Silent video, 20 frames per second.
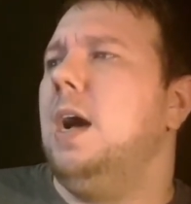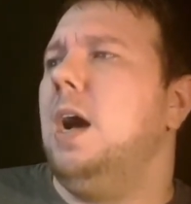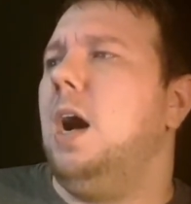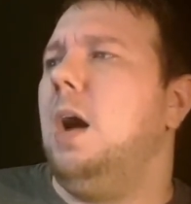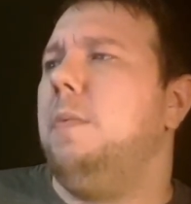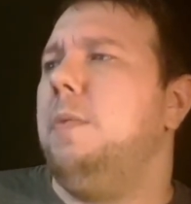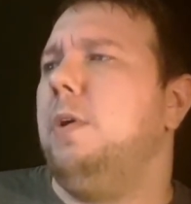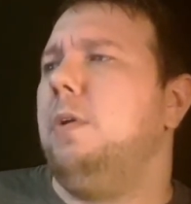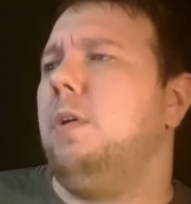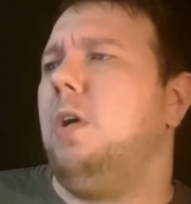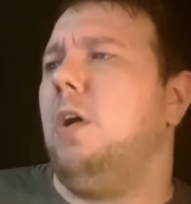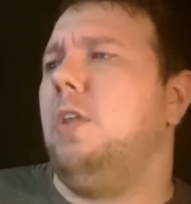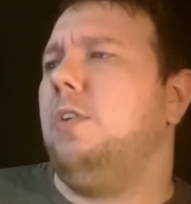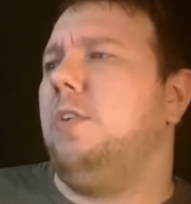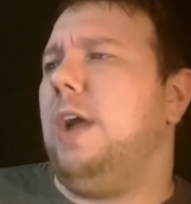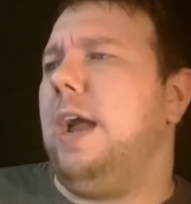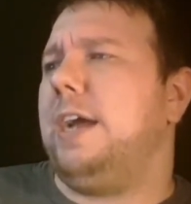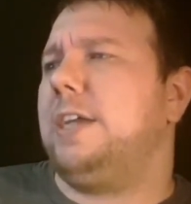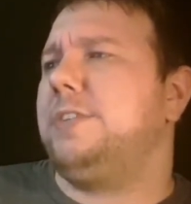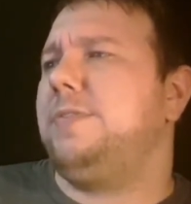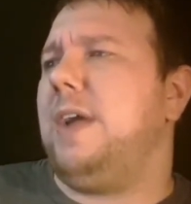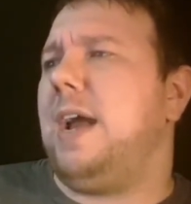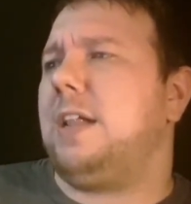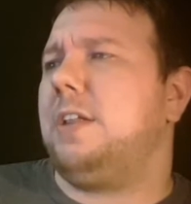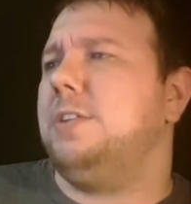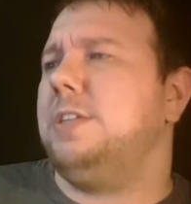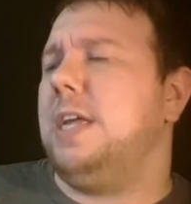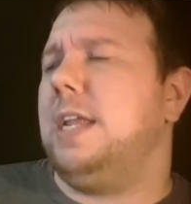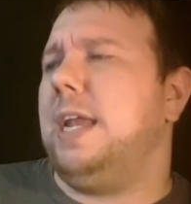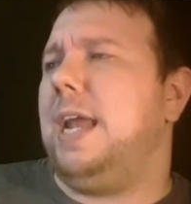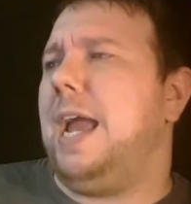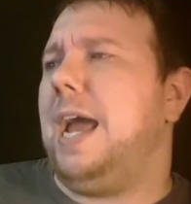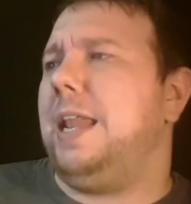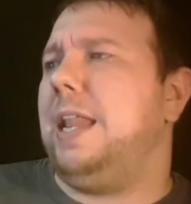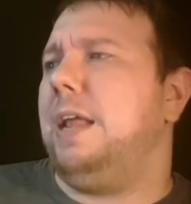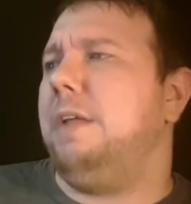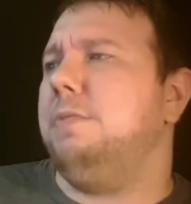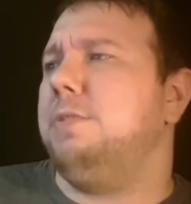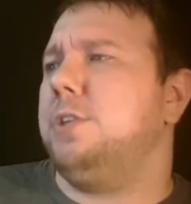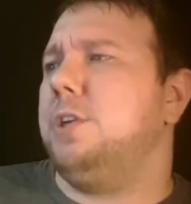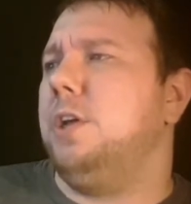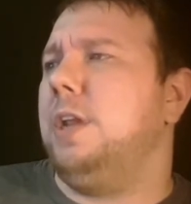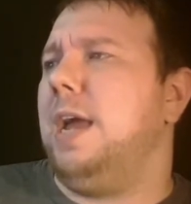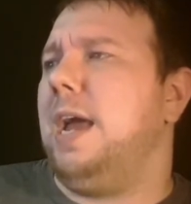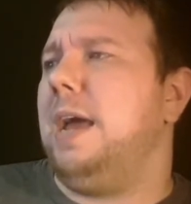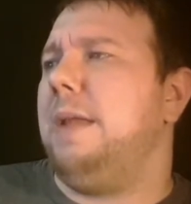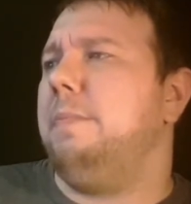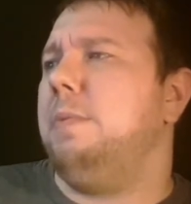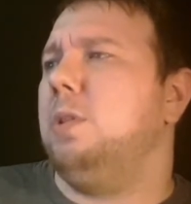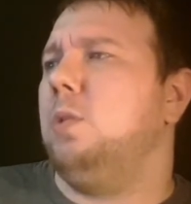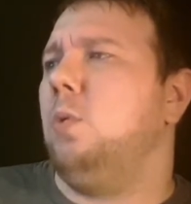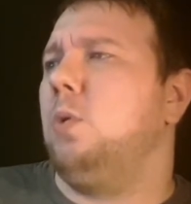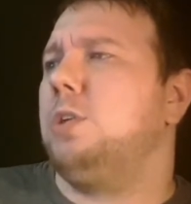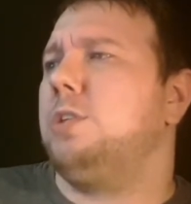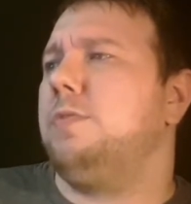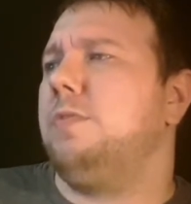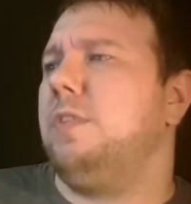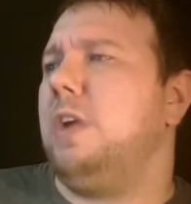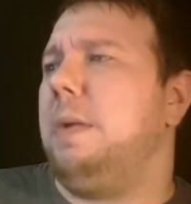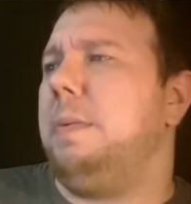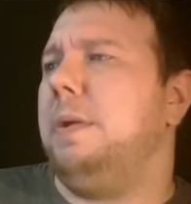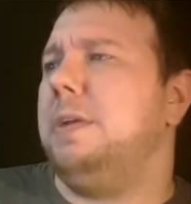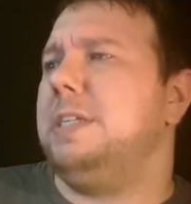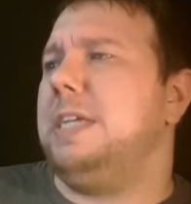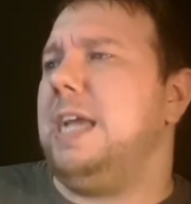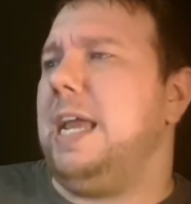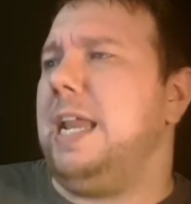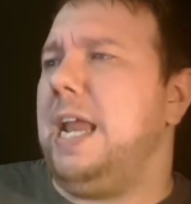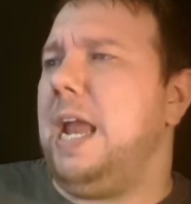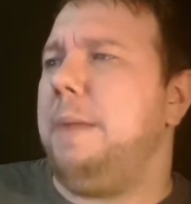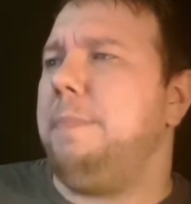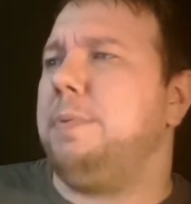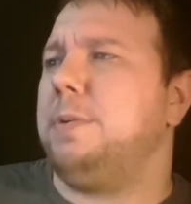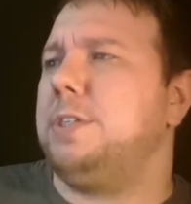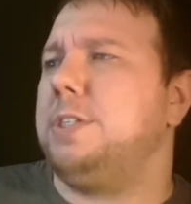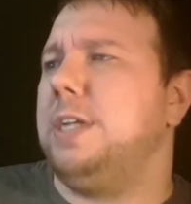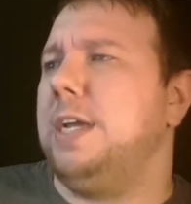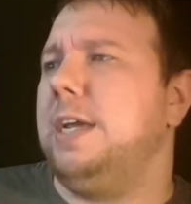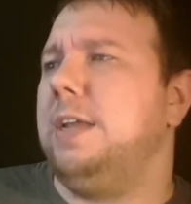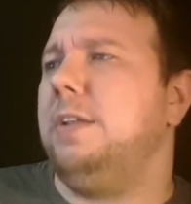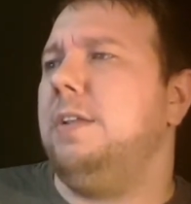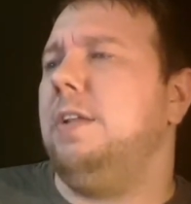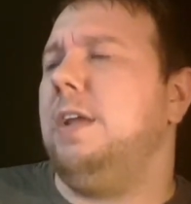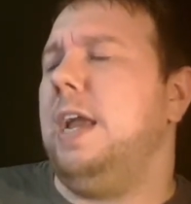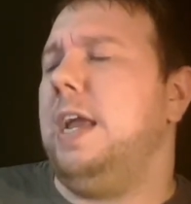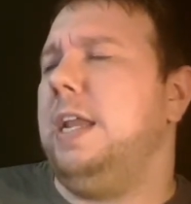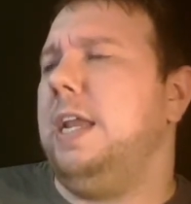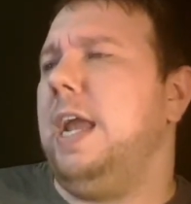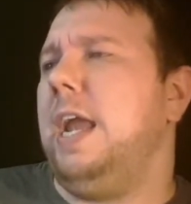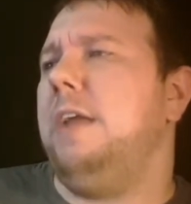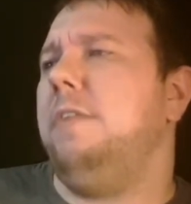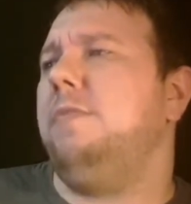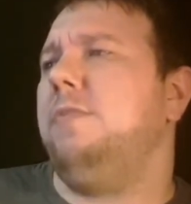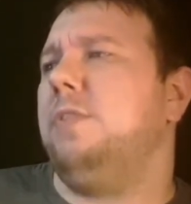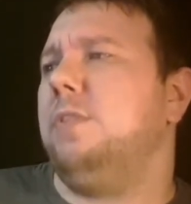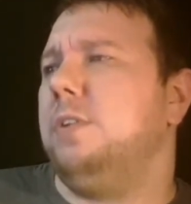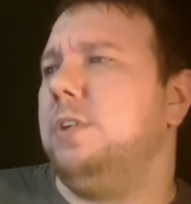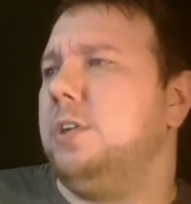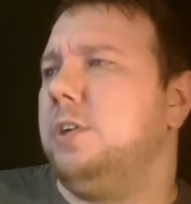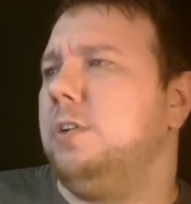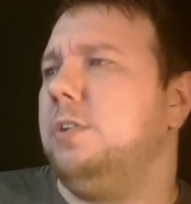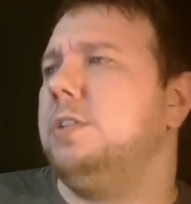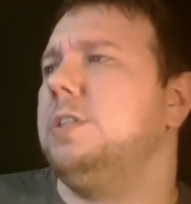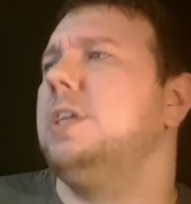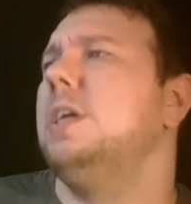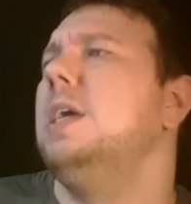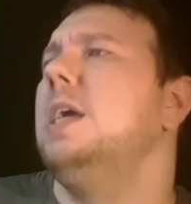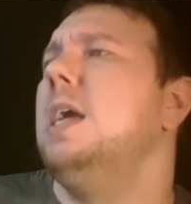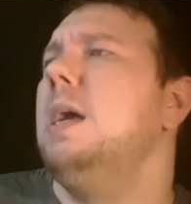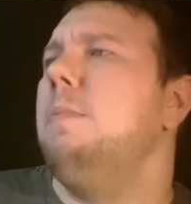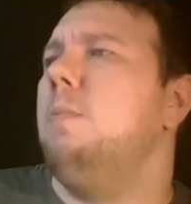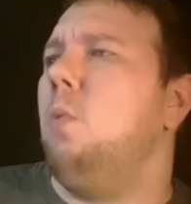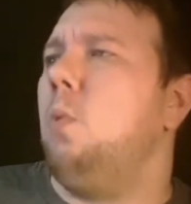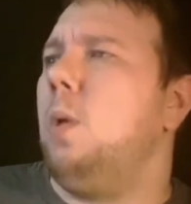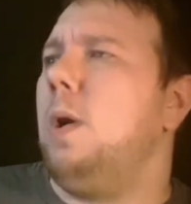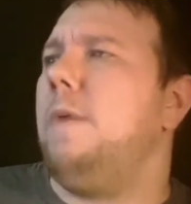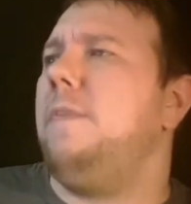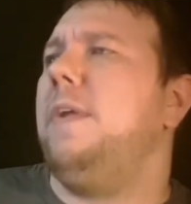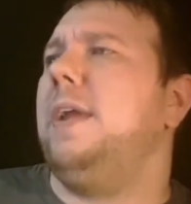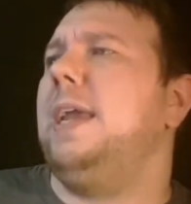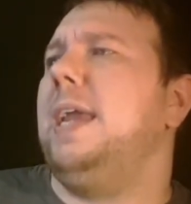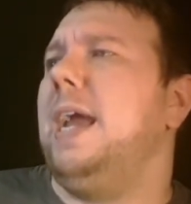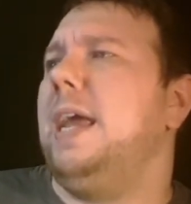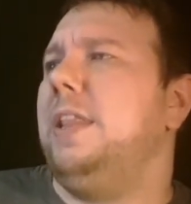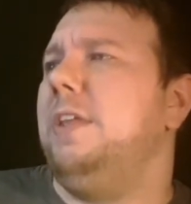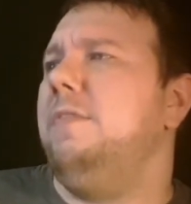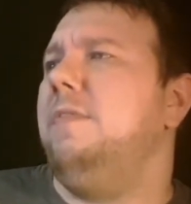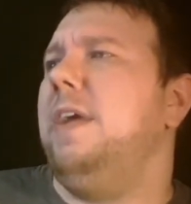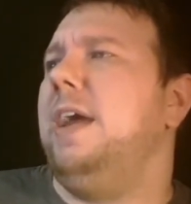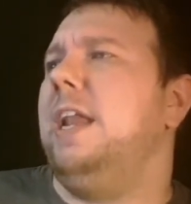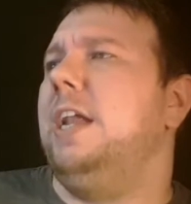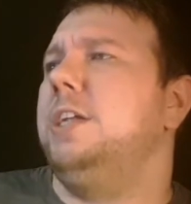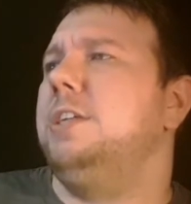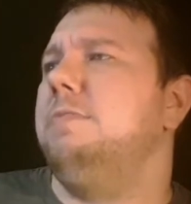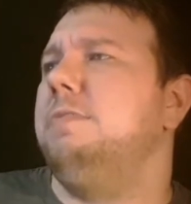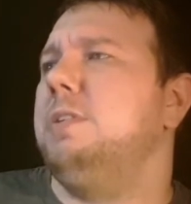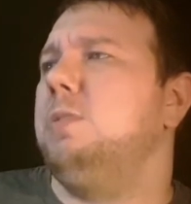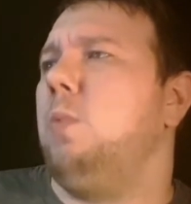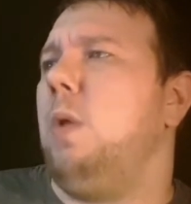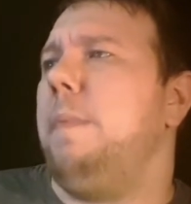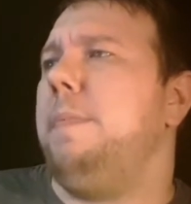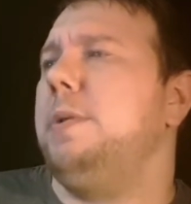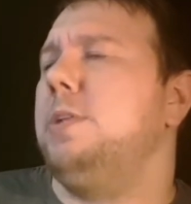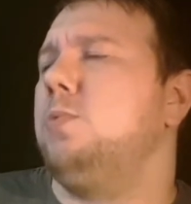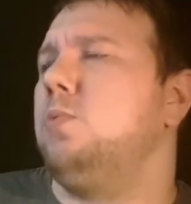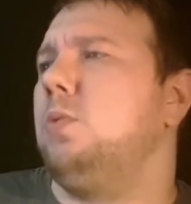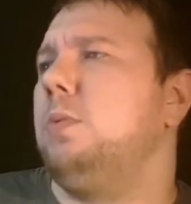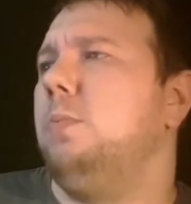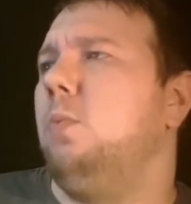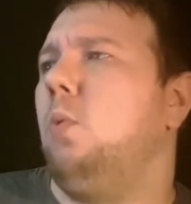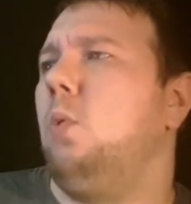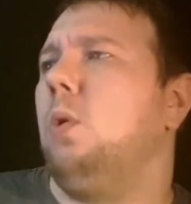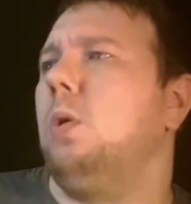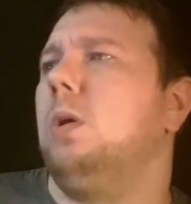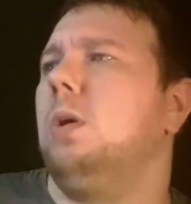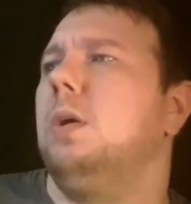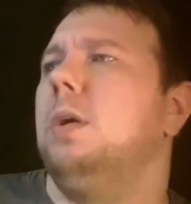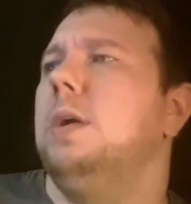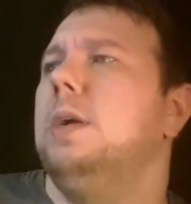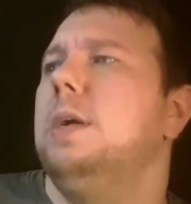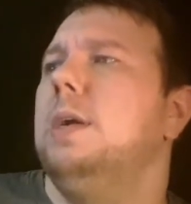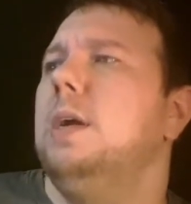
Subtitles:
There were other X factors that he had that he was good at, but Lawrence of Arabia is 88%, 88 for endurance. But where I think he had the advantage of his weapons were more,